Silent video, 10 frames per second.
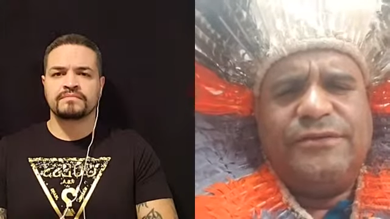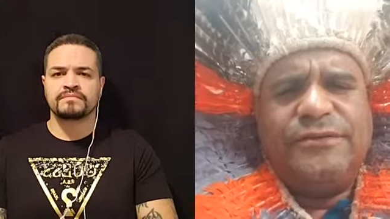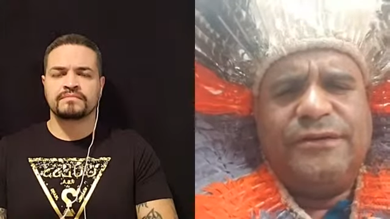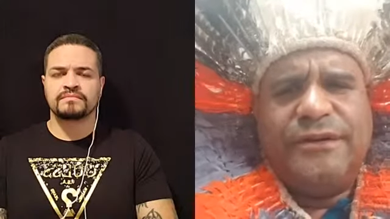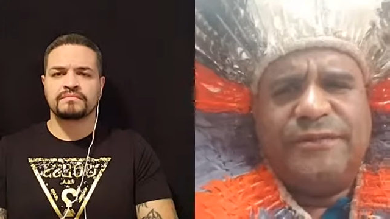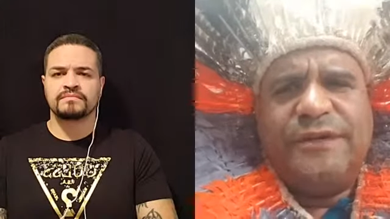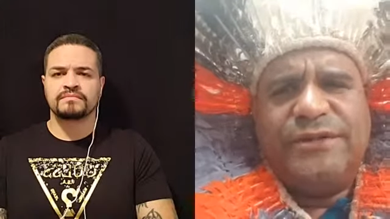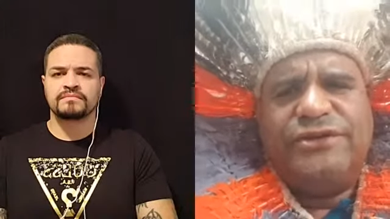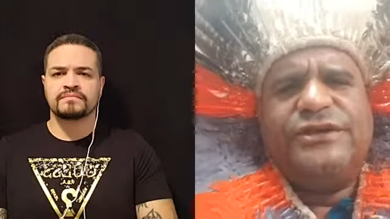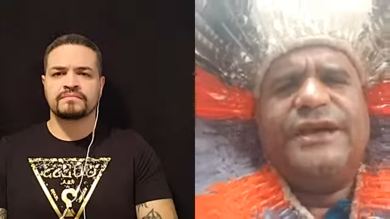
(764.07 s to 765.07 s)
Speaker 1: uh, I'm, I'm
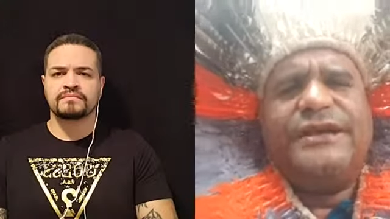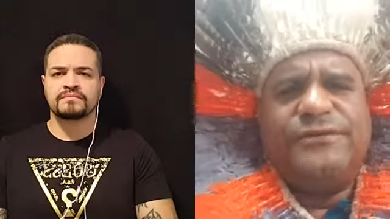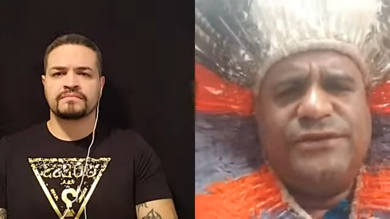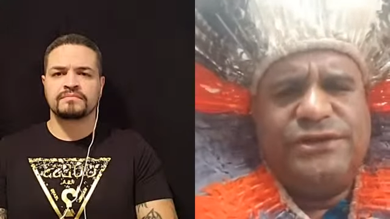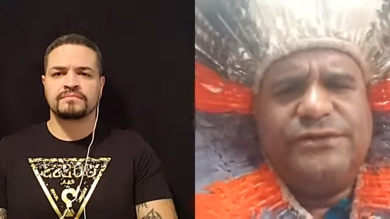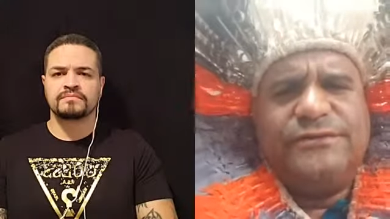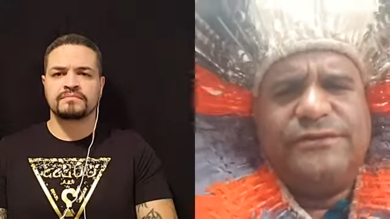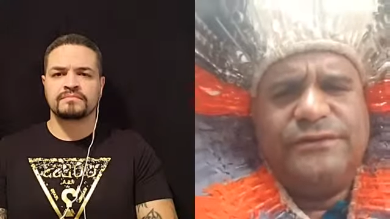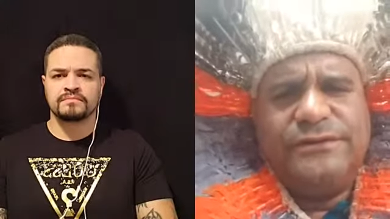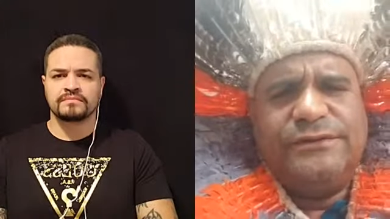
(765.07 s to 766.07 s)
in good hands with Gino,
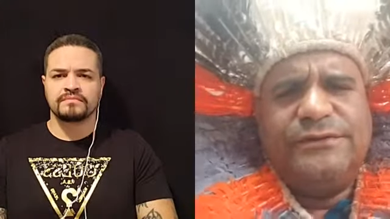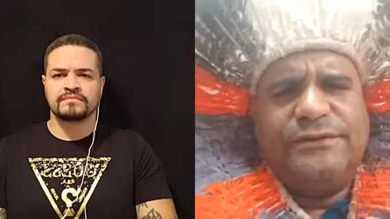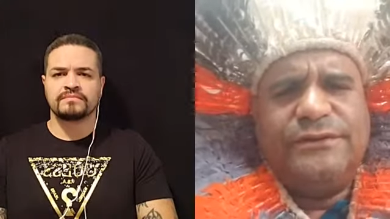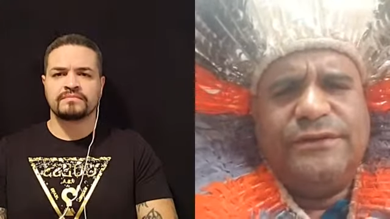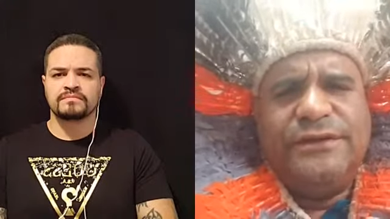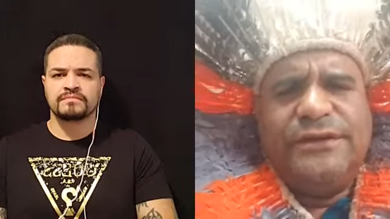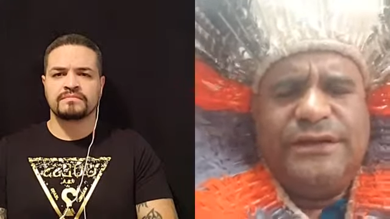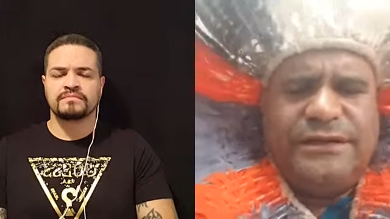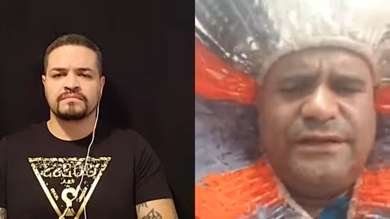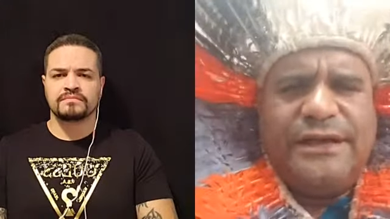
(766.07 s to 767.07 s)
you know,
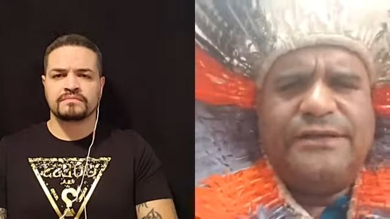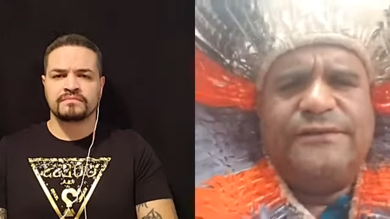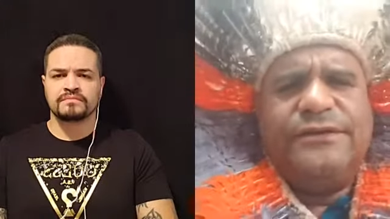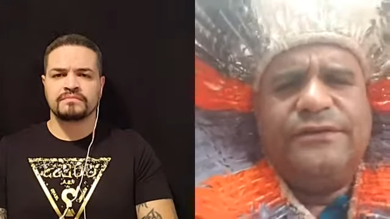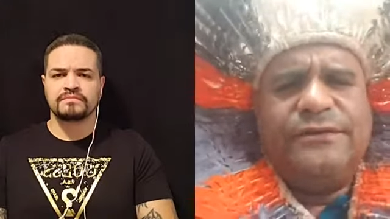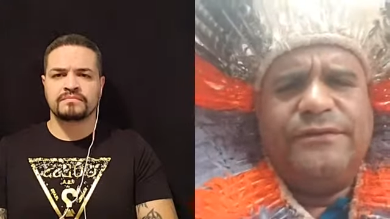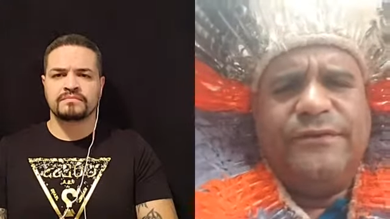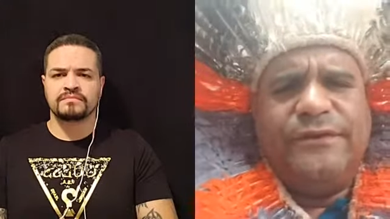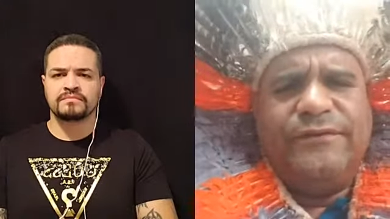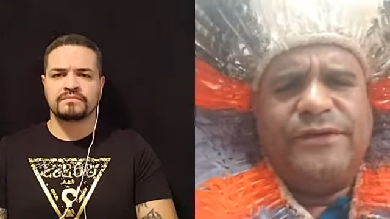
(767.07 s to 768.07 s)
and a lot of the other
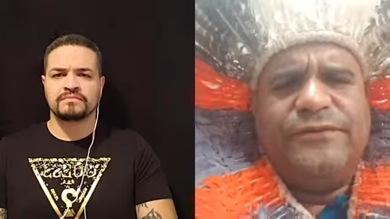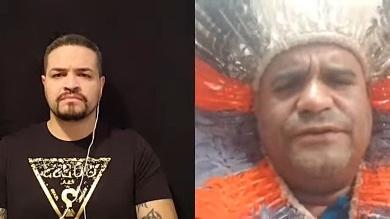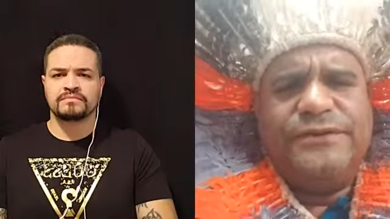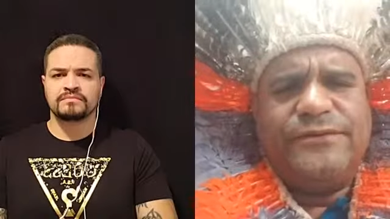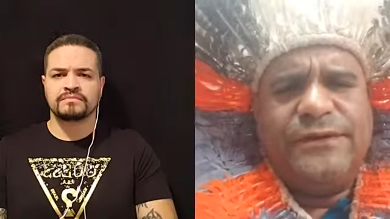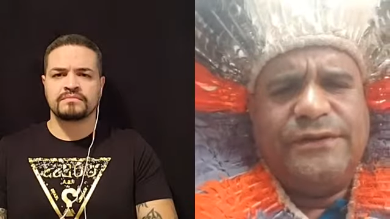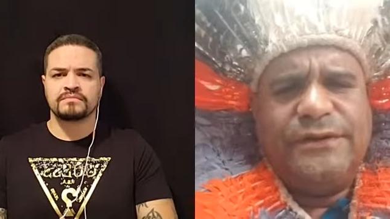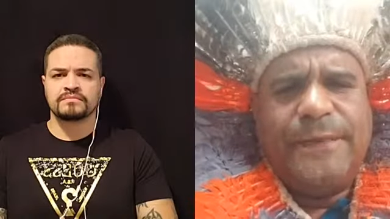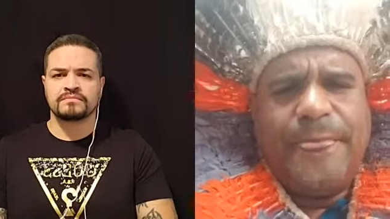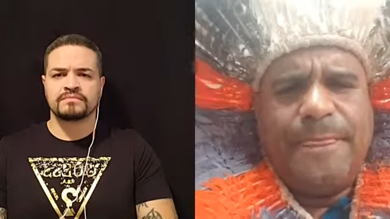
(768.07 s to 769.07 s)
uh, veterans as well.
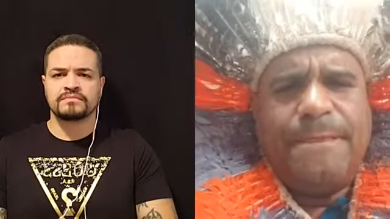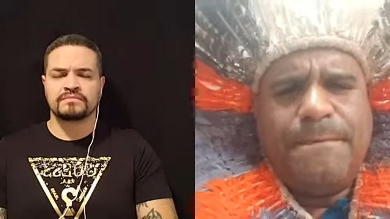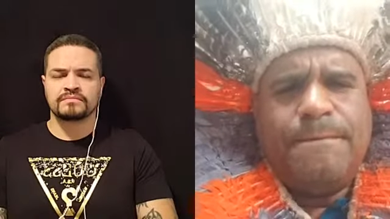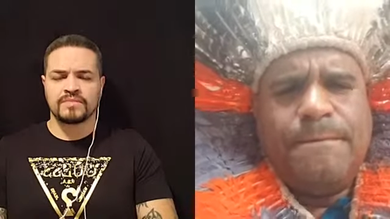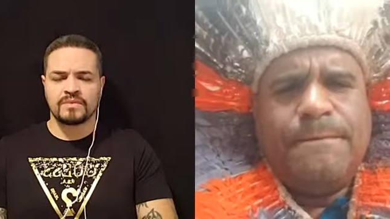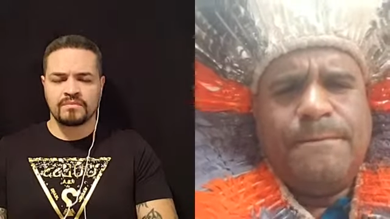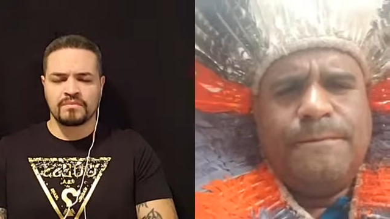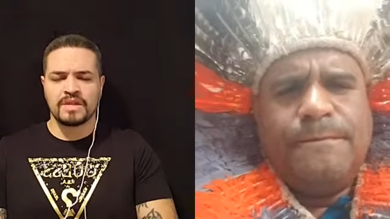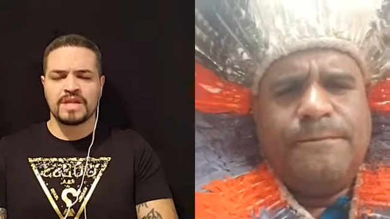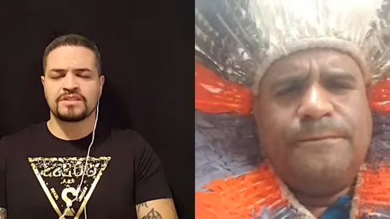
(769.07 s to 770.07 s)

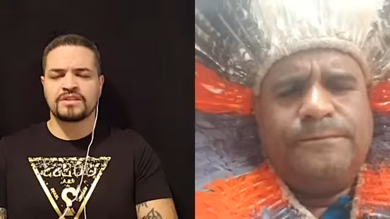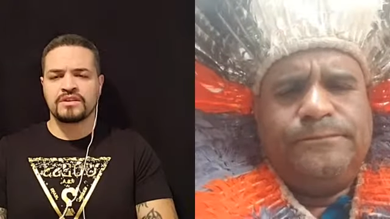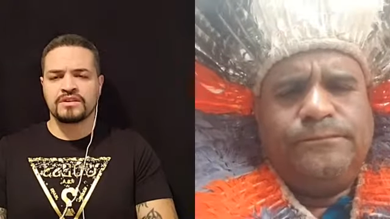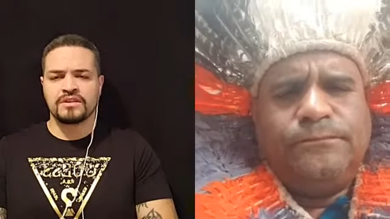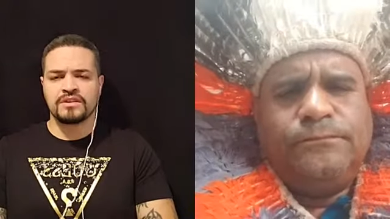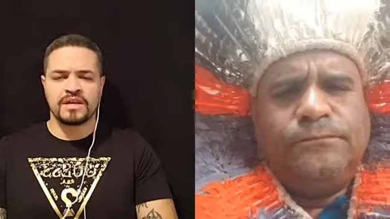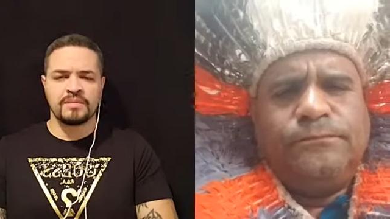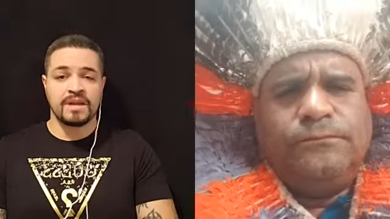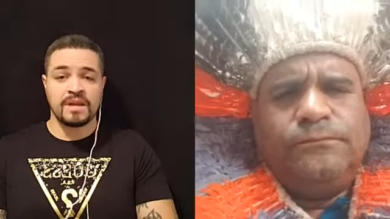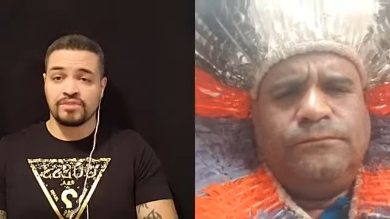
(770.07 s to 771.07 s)
That's
Speaker 2: good, and I'm
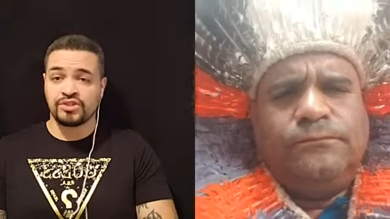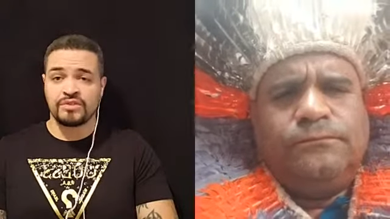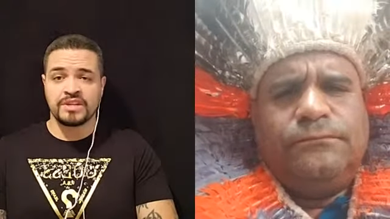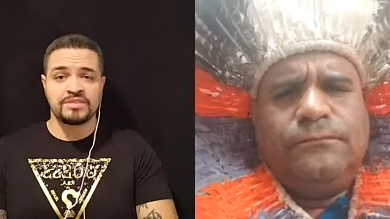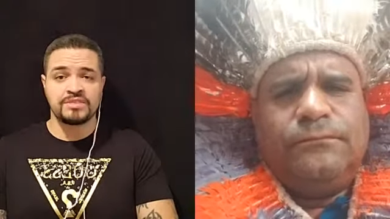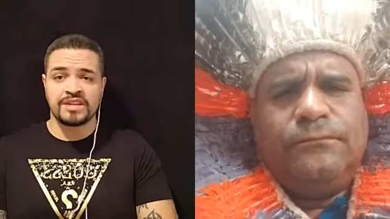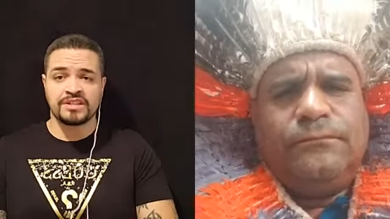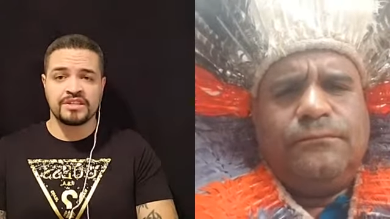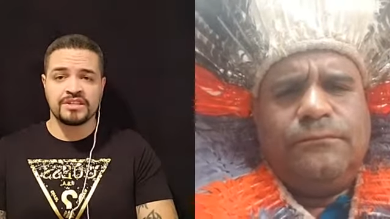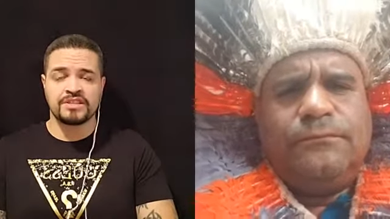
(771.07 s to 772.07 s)
and I'm sure he's
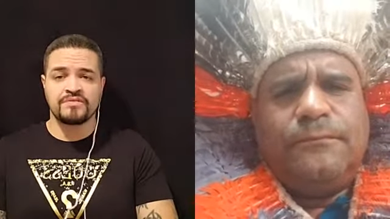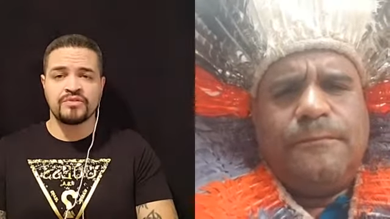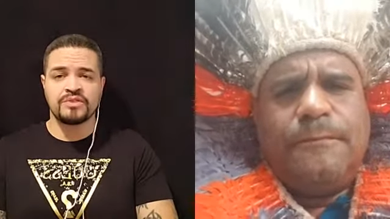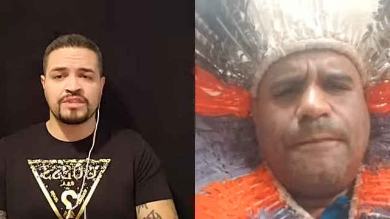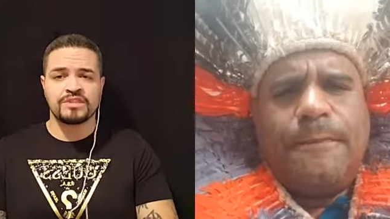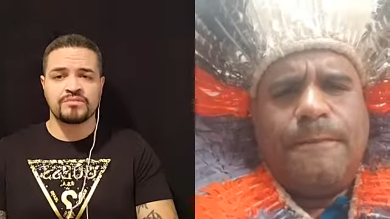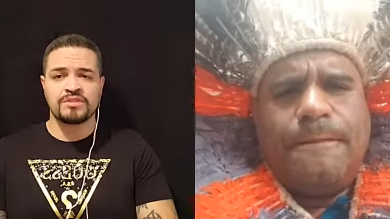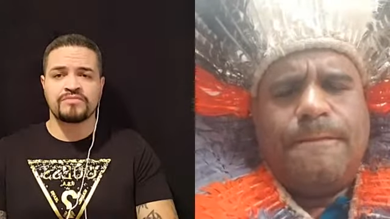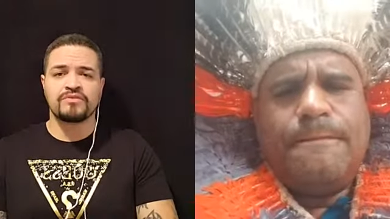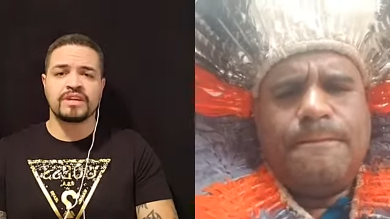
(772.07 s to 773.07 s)
watching this and viewing this as well
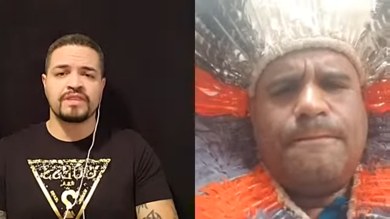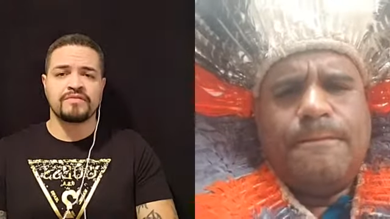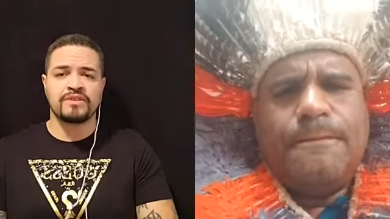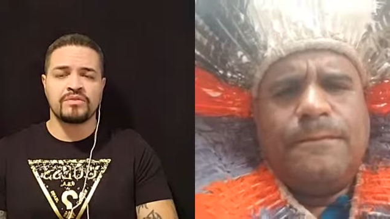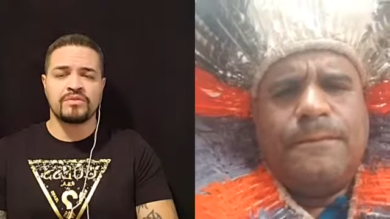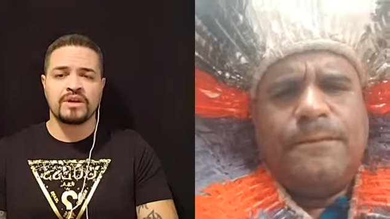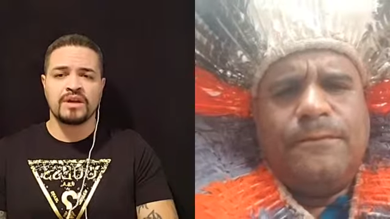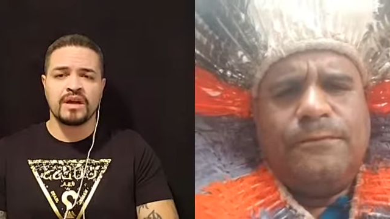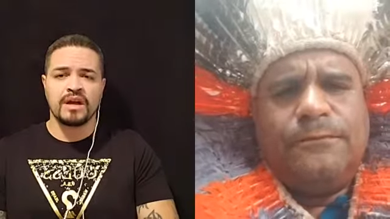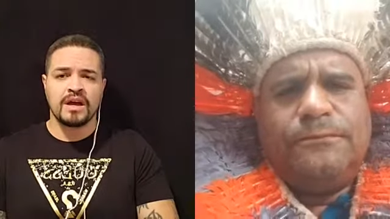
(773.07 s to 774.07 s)
as Frankie Flo.
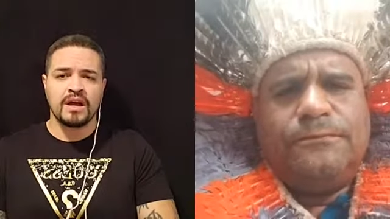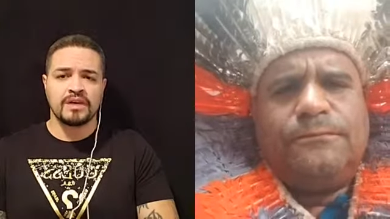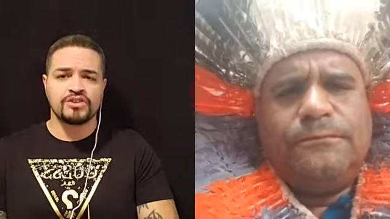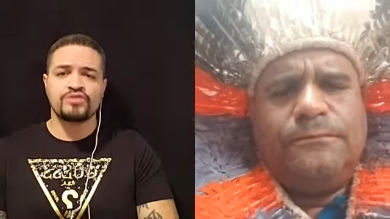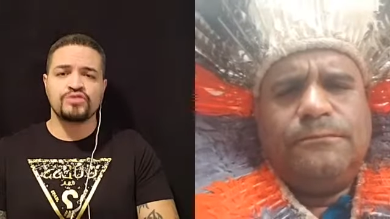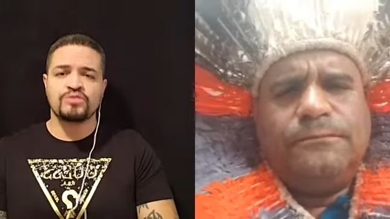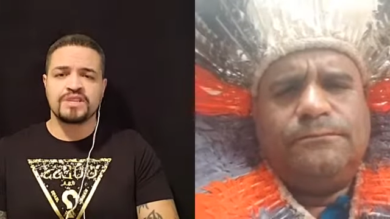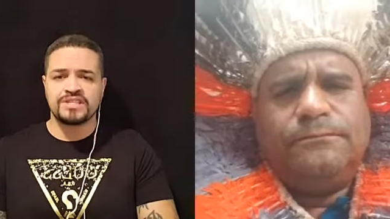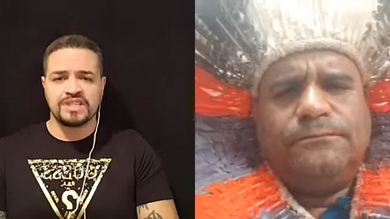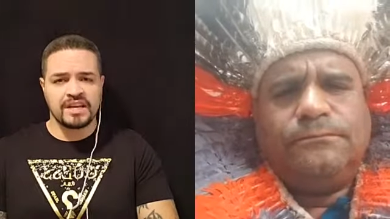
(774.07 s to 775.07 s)
Mm-hmm. June
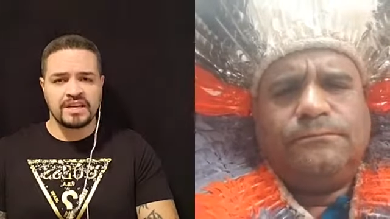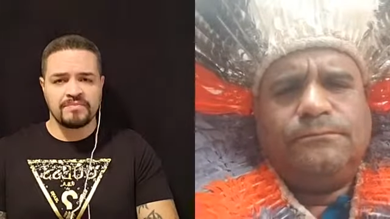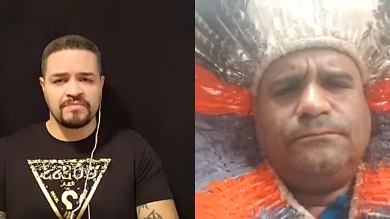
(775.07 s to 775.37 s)
22nd,